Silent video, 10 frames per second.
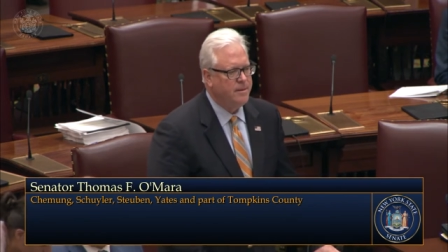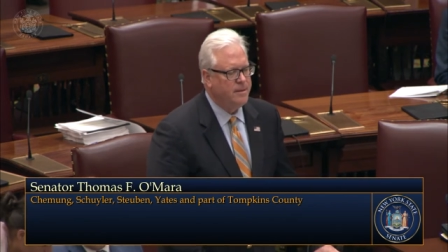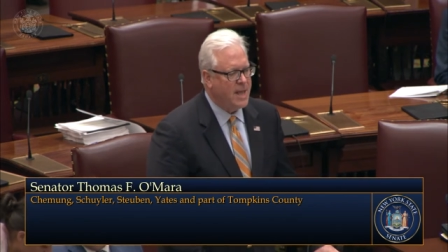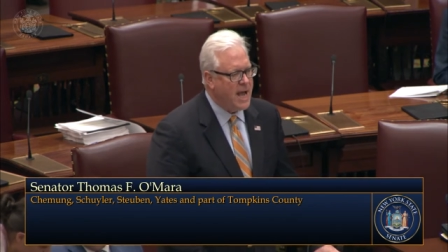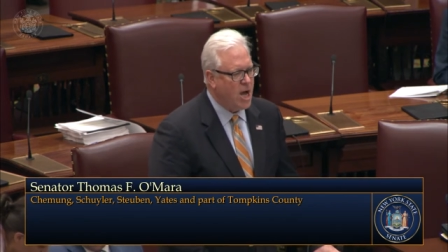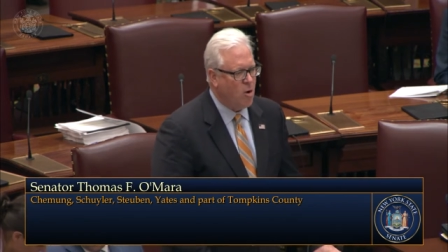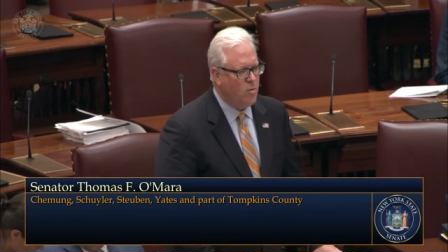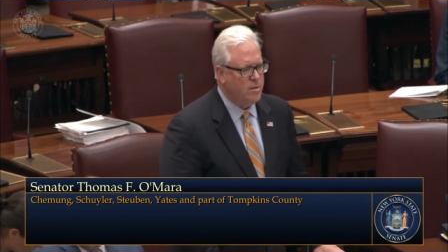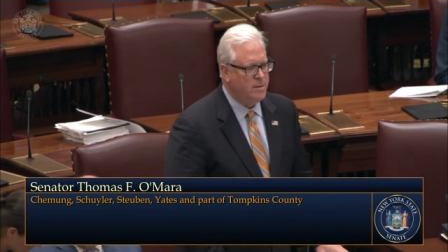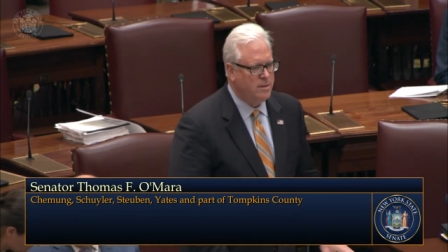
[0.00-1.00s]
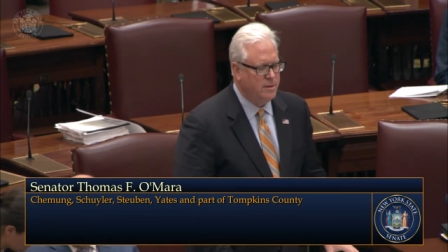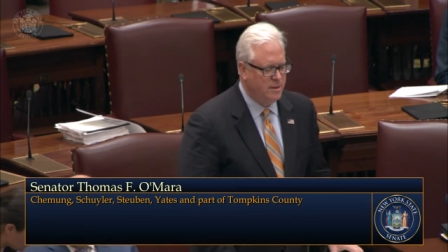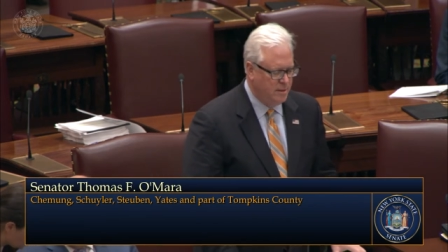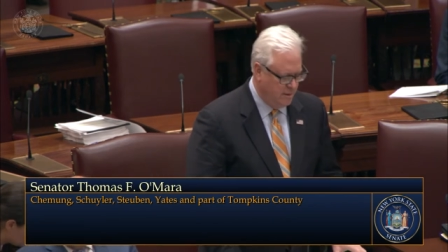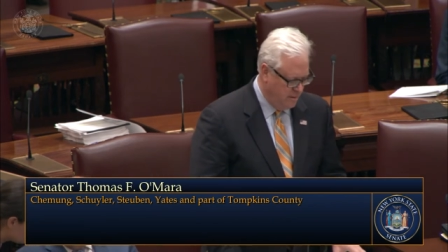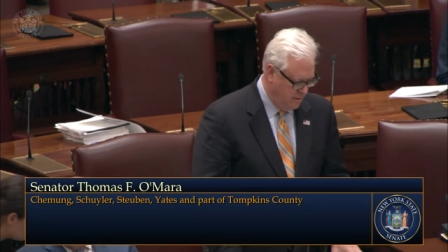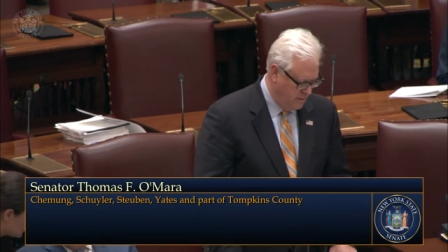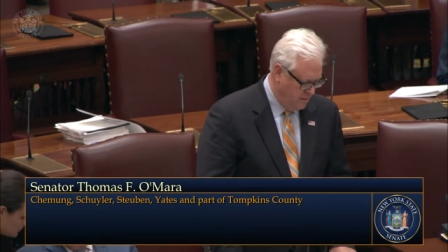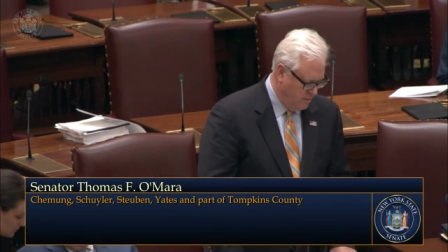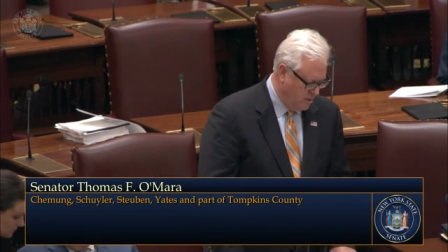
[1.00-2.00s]
now,
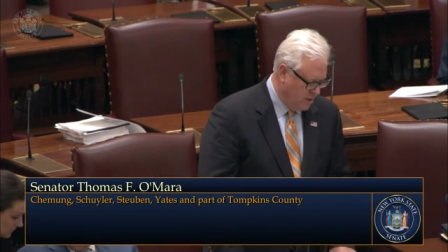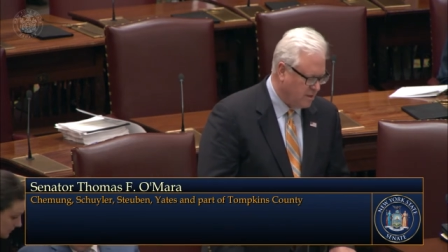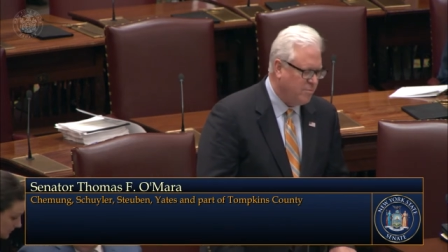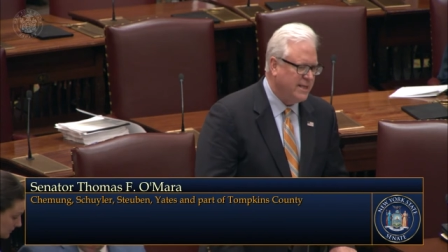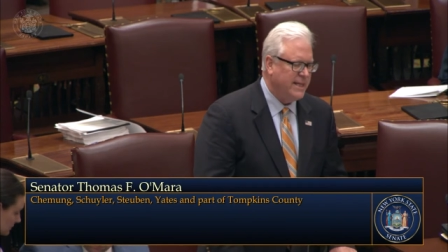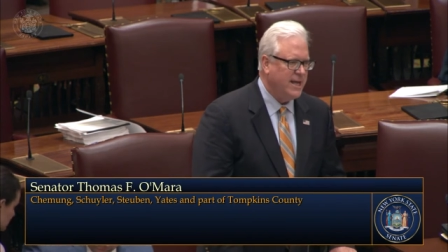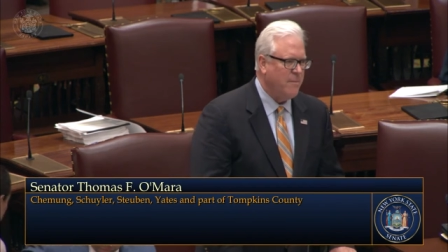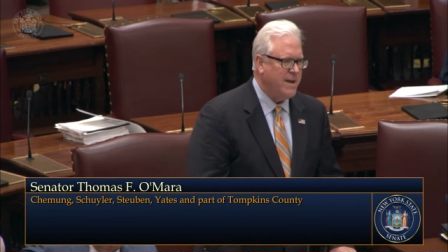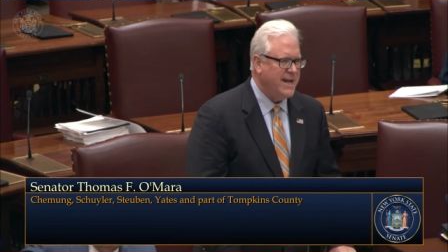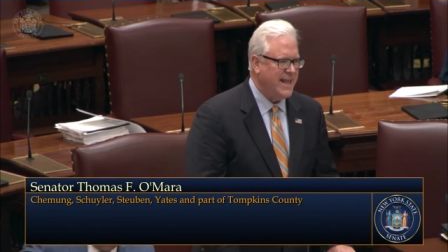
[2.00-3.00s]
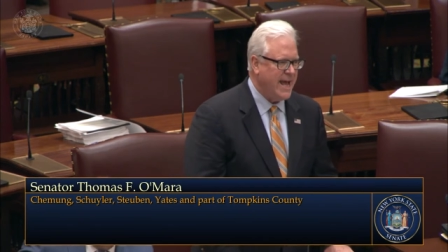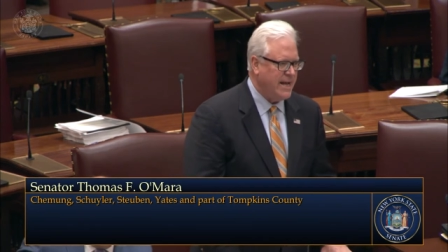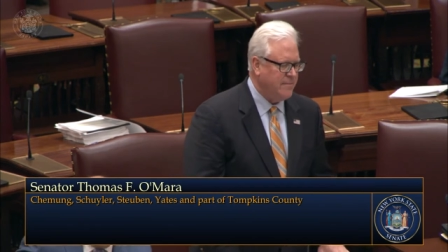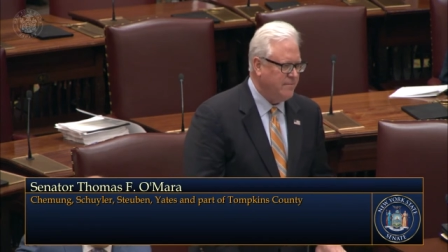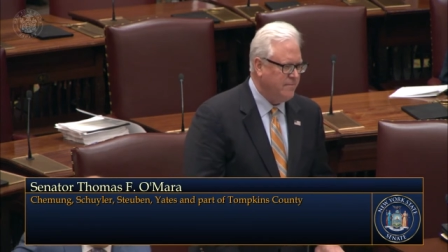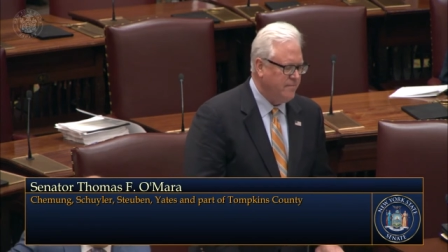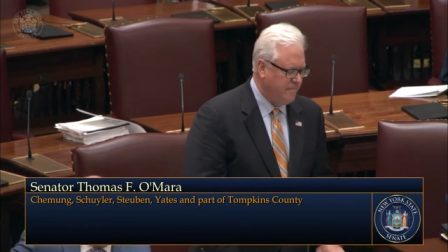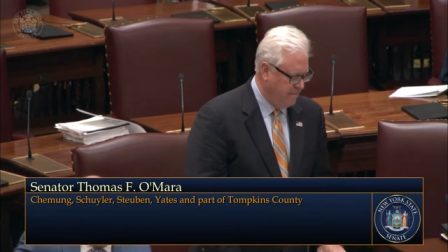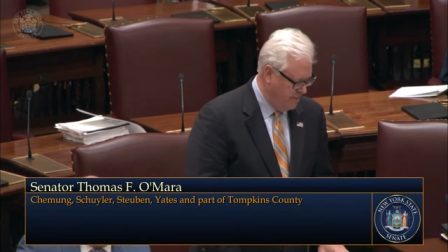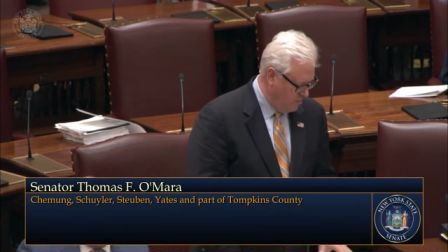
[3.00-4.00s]
we're going to completely upend that
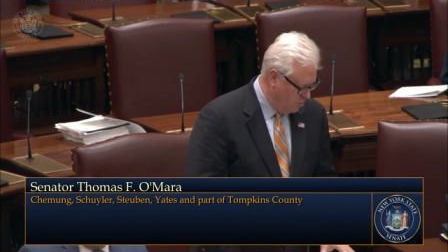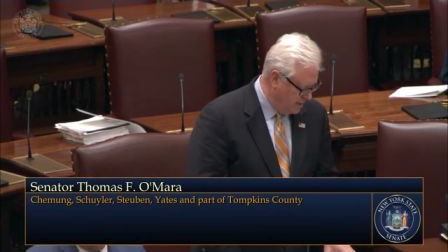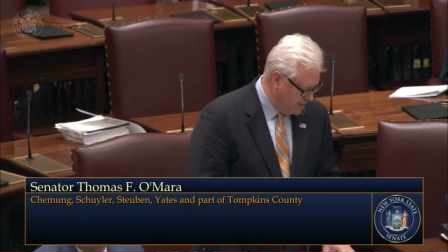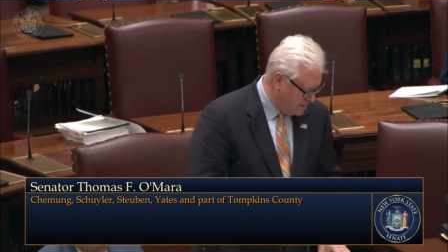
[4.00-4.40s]
with this